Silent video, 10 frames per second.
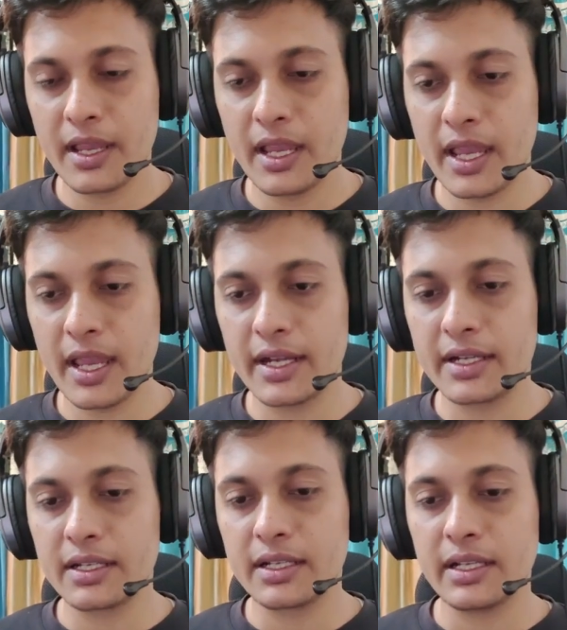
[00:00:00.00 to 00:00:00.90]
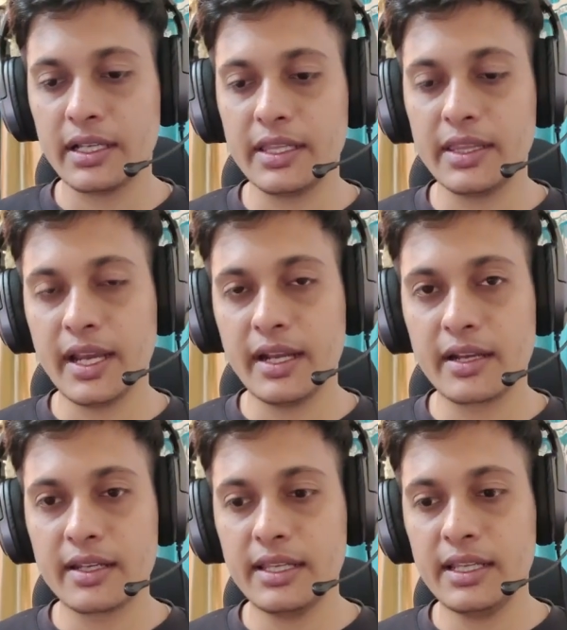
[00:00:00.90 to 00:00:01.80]
and in that
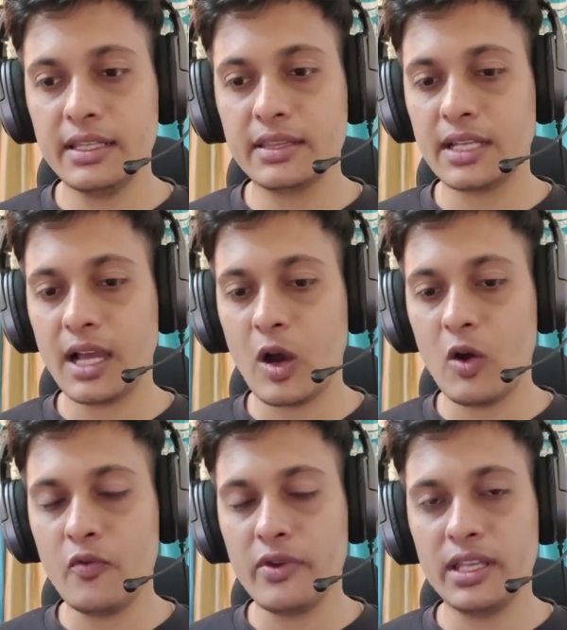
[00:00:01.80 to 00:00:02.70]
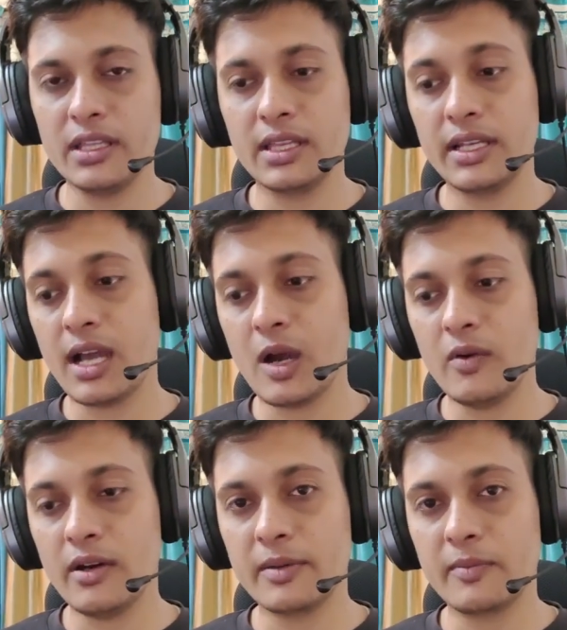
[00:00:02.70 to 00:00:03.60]
running, that how
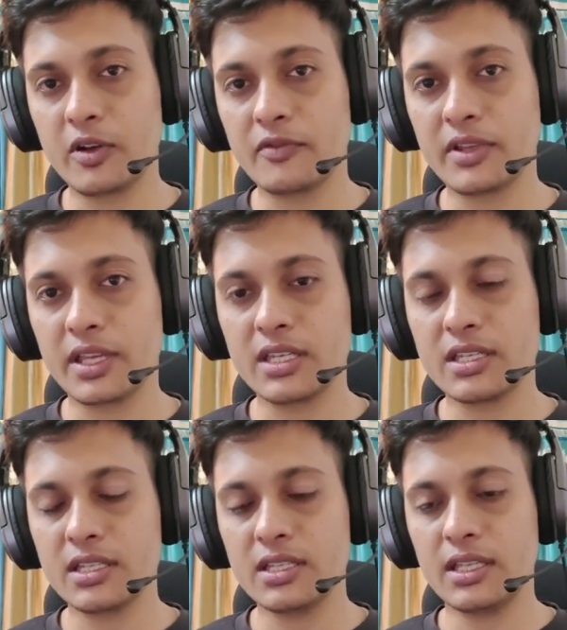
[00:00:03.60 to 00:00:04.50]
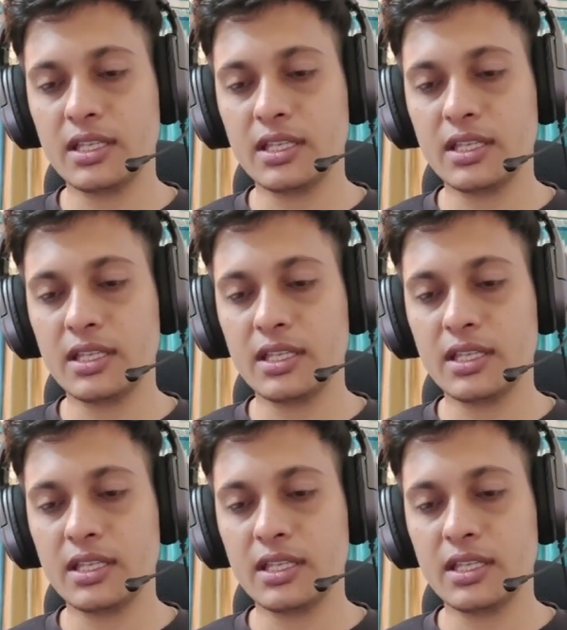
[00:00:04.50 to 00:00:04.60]
our modification